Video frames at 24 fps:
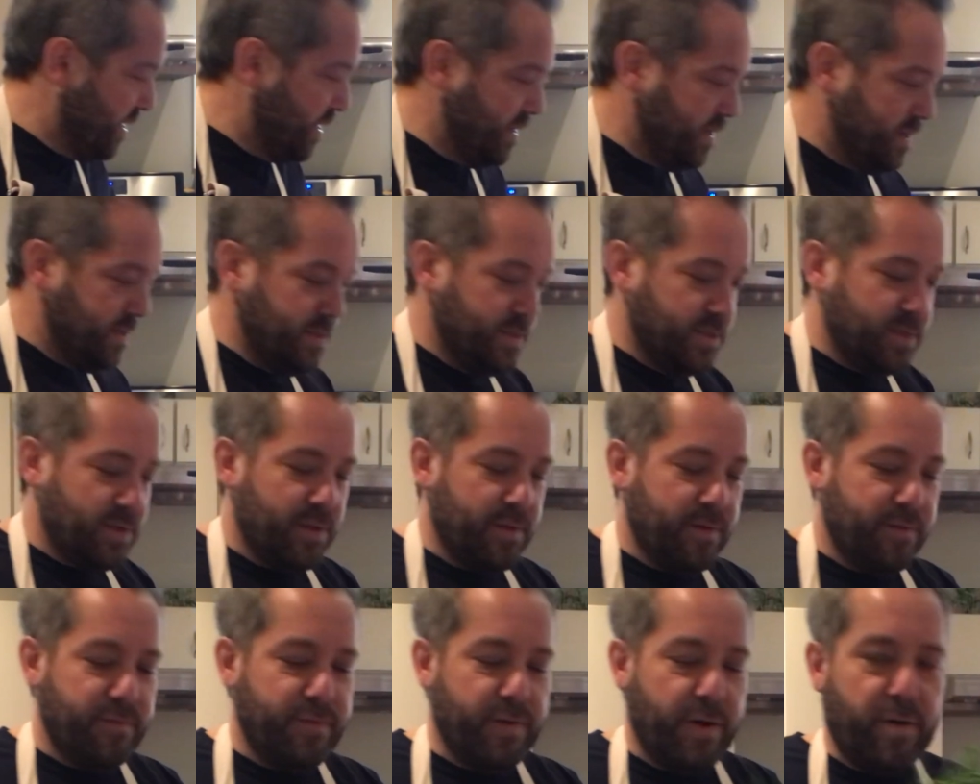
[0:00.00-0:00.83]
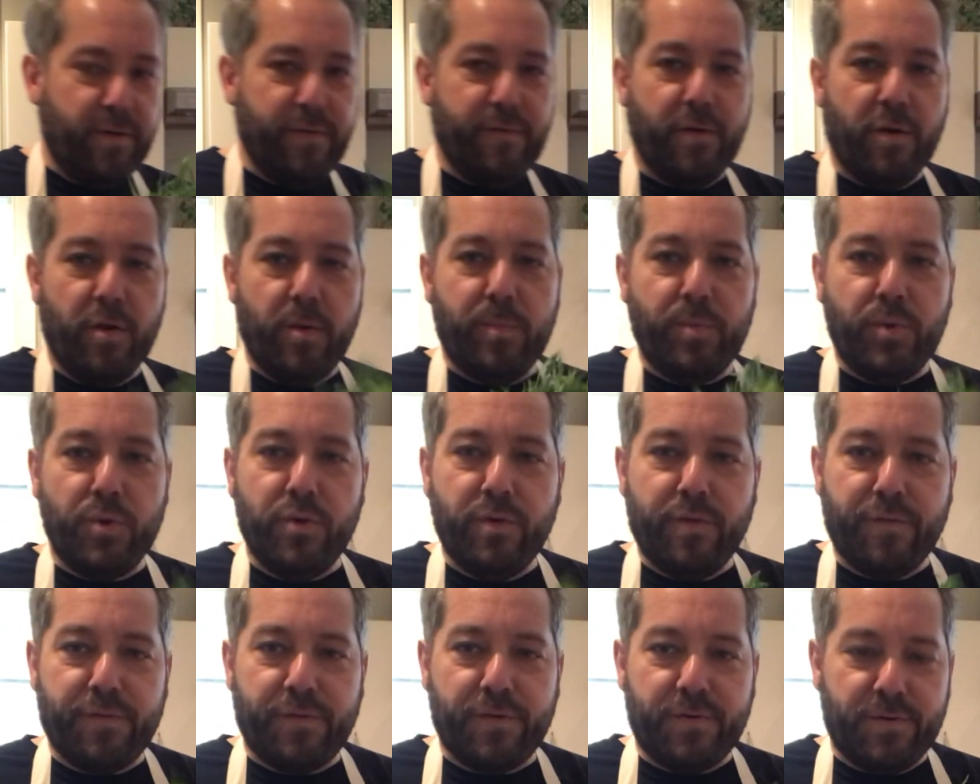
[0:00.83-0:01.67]
is the very, very
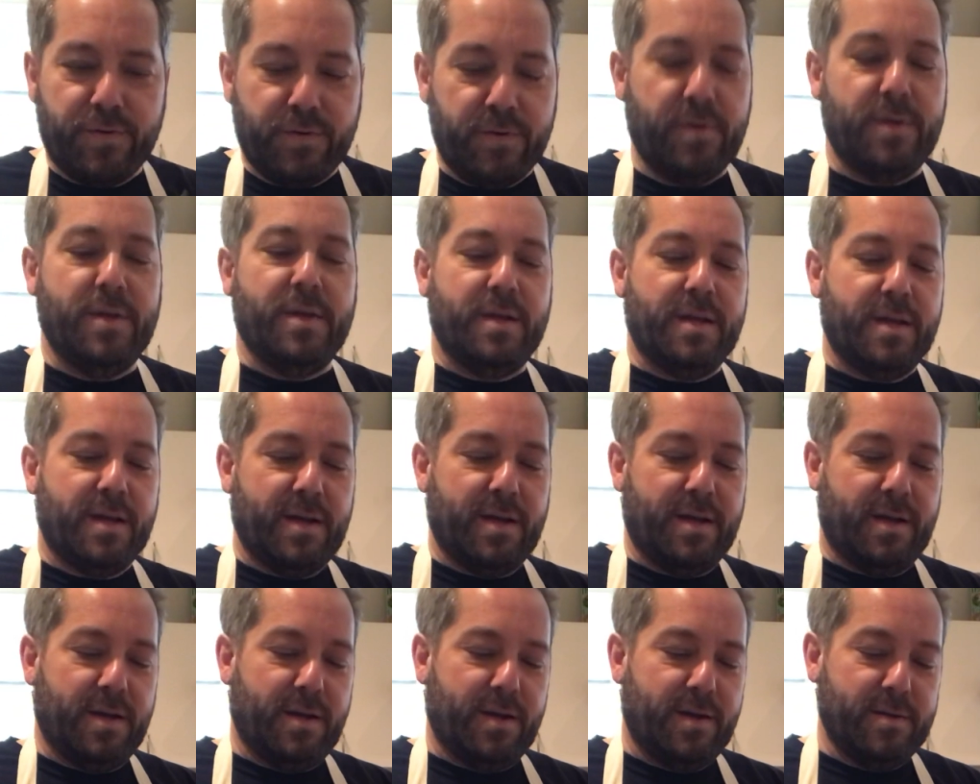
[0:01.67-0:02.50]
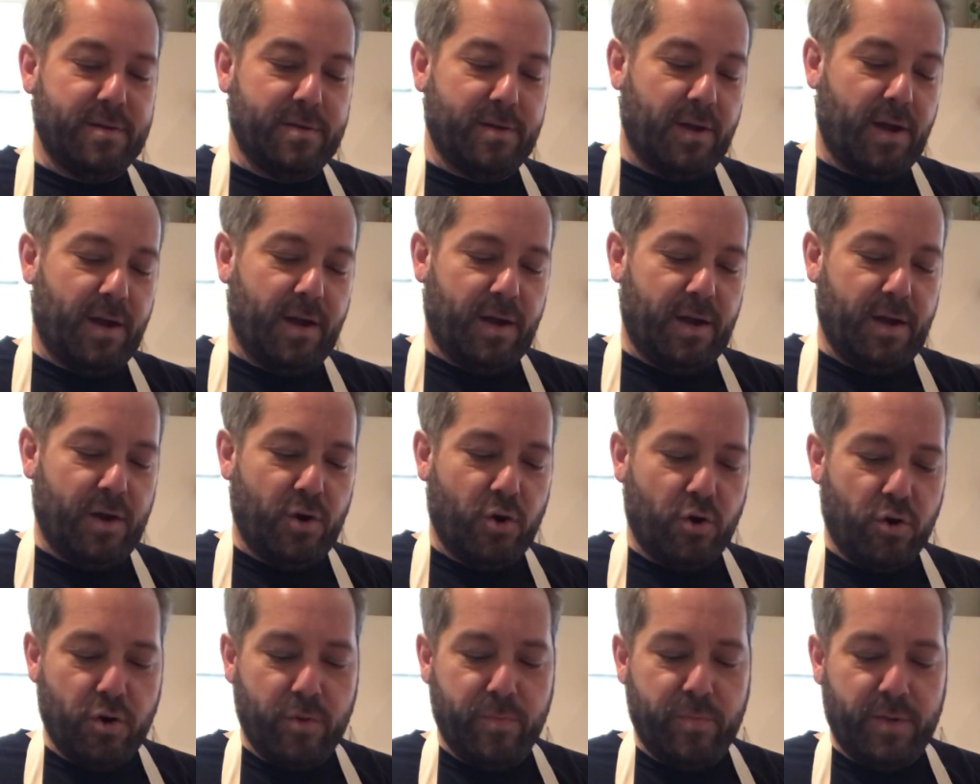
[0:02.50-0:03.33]
beautiful
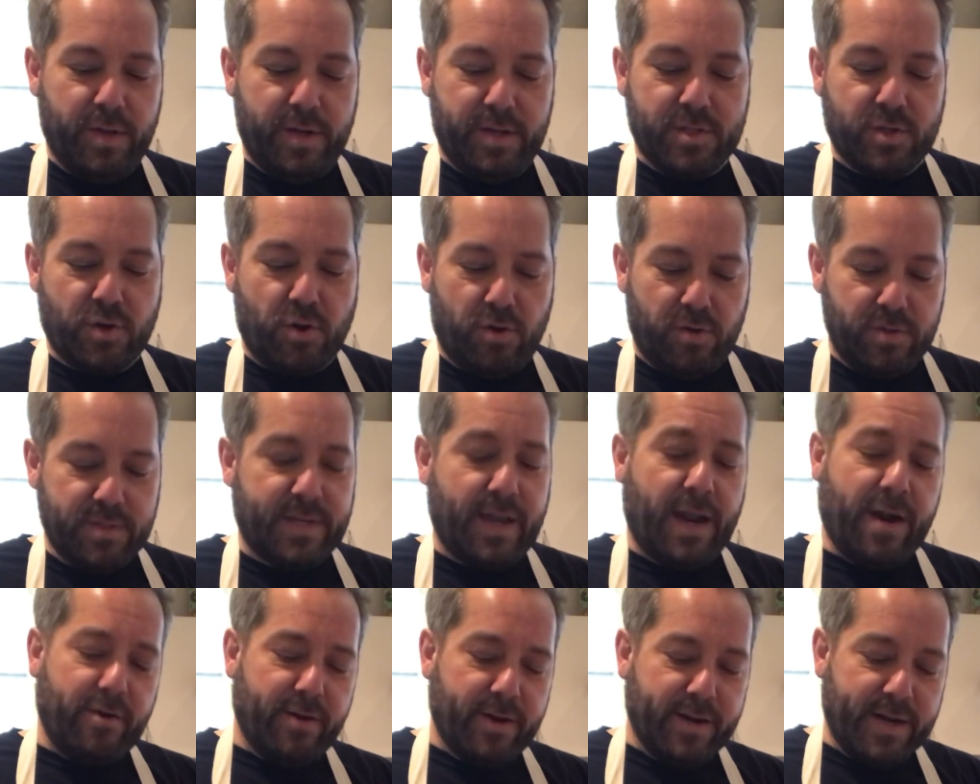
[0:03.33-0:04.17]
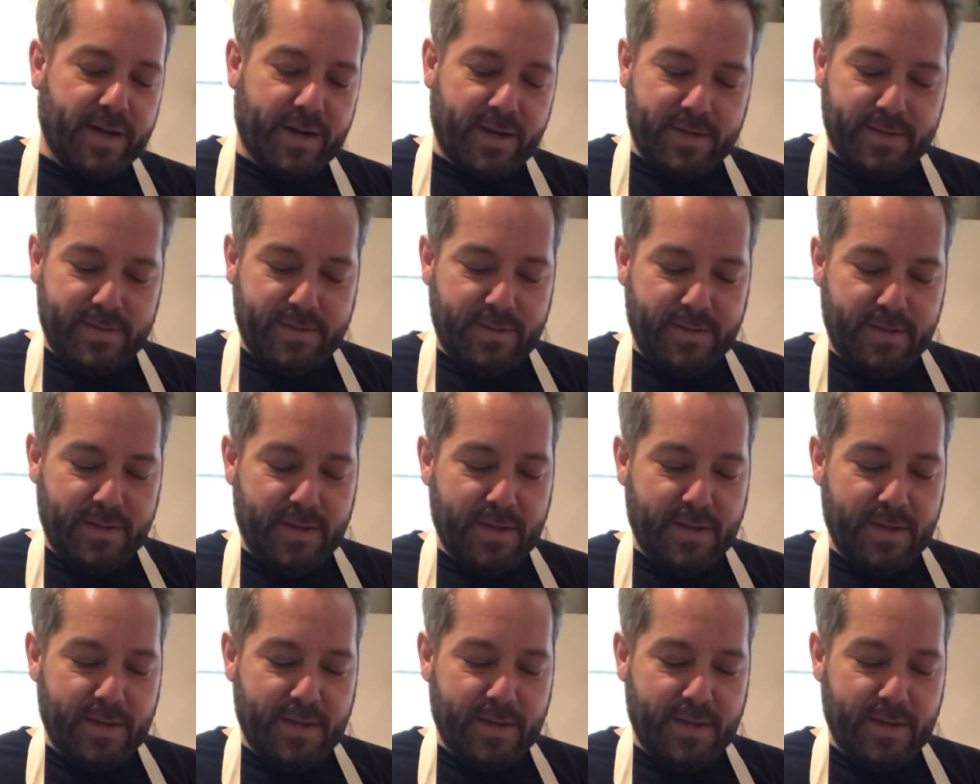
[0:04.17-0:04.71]
herb that is called tarragon.